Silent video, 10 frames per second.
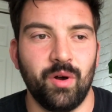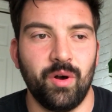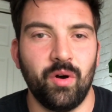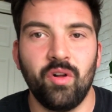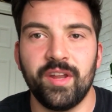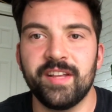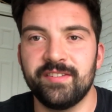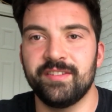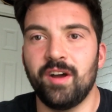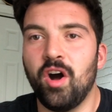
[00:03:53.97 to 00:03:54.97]
all it
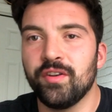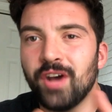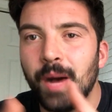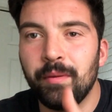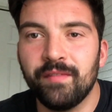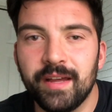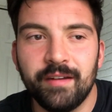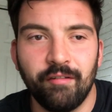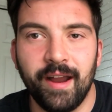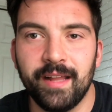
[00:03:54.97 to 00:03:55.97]
is on top of it,
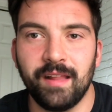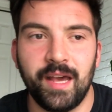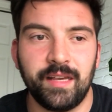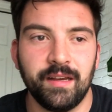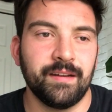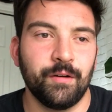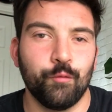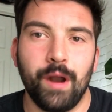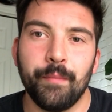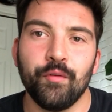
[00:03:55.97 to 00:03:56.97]
right? Like
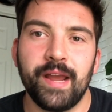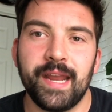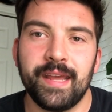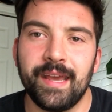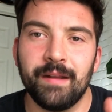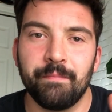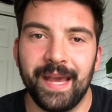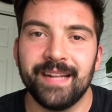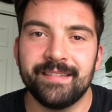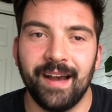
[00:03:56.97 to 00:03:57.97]
Remoraid and
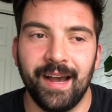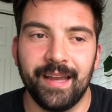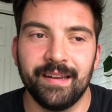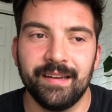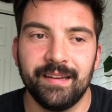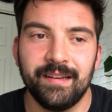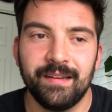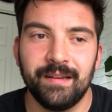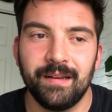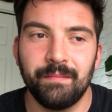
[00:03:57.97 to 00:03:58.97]
Mantine
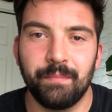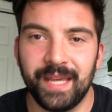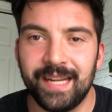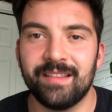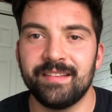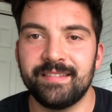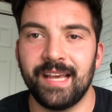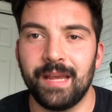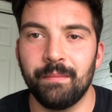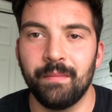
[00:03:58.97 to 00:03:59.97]
being in the same